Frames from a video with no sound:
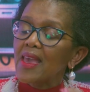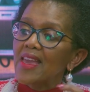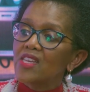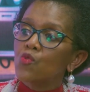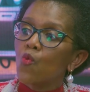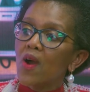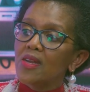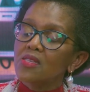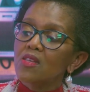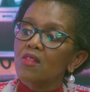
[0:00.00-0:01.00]
and
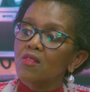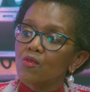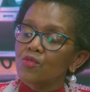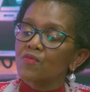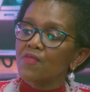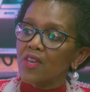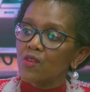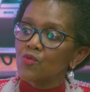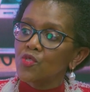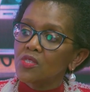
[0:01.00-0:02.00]
what those
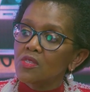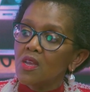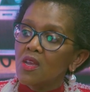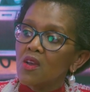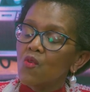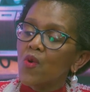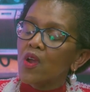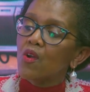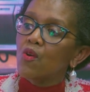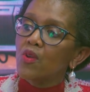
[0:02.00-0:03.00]
values
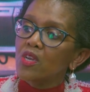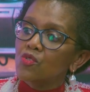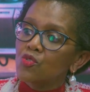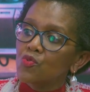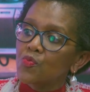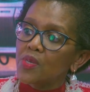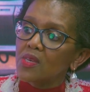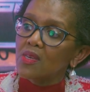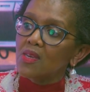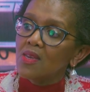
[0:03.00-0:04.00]
were going to
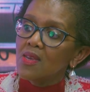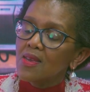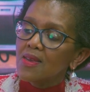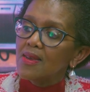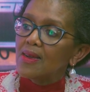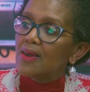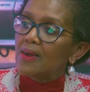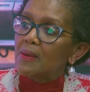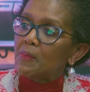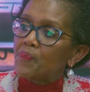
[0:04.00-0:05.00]
be
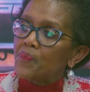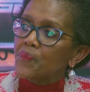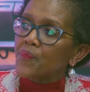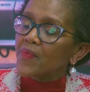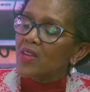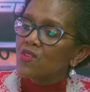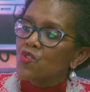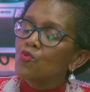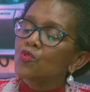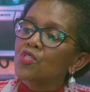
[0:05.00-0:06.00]

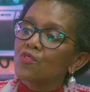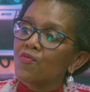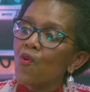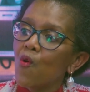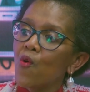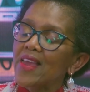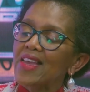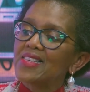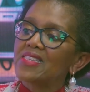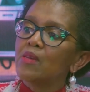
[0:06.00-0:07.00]
used for
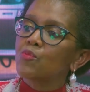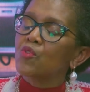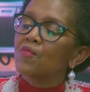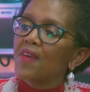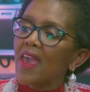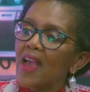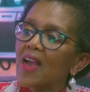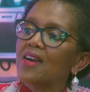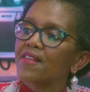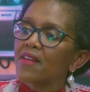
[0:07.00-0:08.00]
in terms of
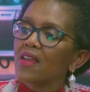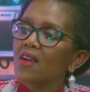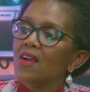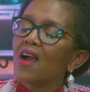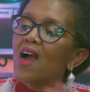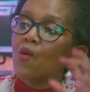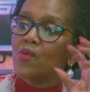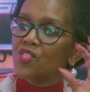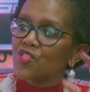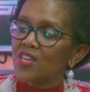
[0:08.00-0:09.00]
anchoring
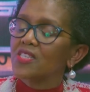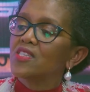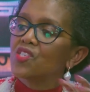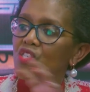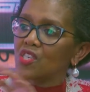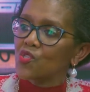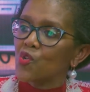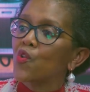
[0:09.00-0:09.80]
our strategy as an